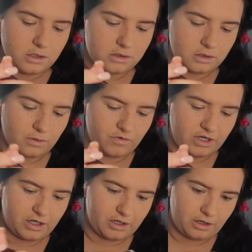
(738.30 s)
So I'm
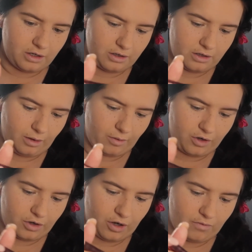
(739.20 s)
gonna
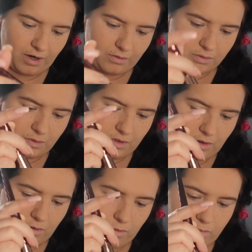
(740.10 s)
go around with the
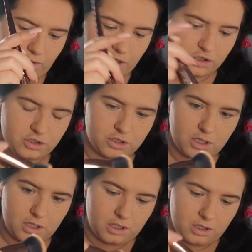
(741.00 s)
whole brush,
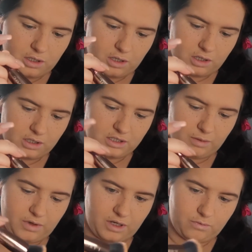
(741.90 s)
kind of
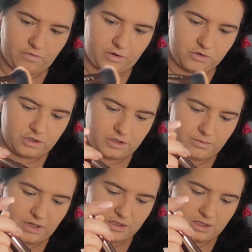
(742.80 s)
dip it in without trying to
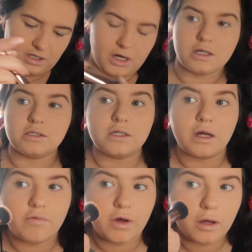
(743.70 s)
mix any colours
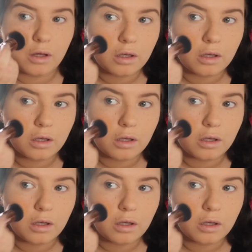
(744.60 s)
together.